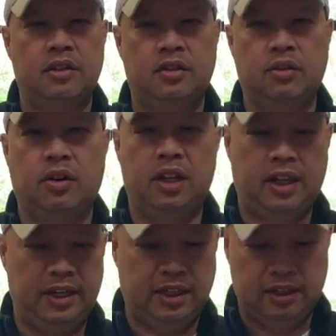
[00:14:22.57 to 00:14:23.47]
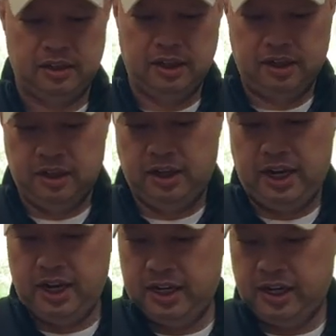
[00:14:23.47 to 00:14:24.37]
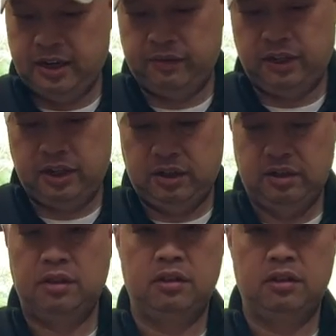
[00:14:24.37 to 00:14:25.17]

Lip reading: So I like a head heavy,